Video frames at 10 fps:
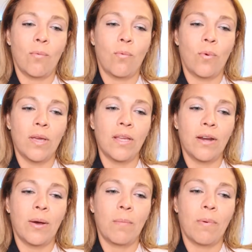Waking
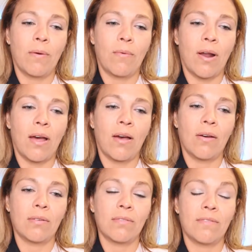up
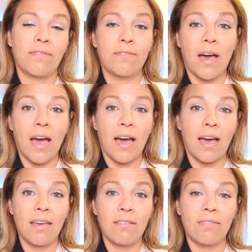around
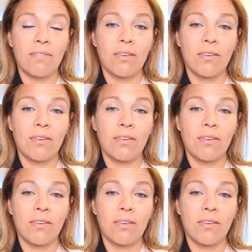5,